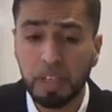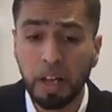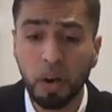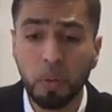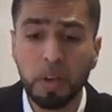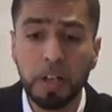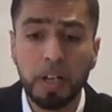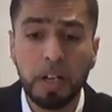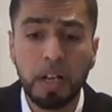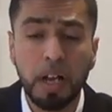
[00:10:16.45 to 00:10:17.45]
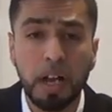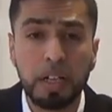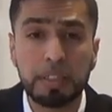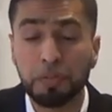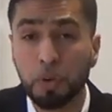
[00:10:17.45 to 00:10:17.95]
Now,
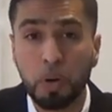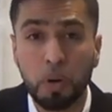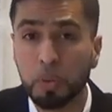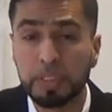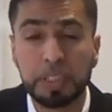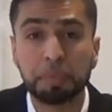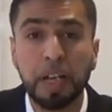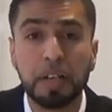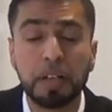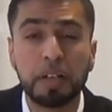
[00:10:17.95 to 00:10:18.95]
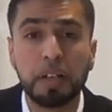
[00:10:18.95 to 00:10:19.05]
as I've always explained,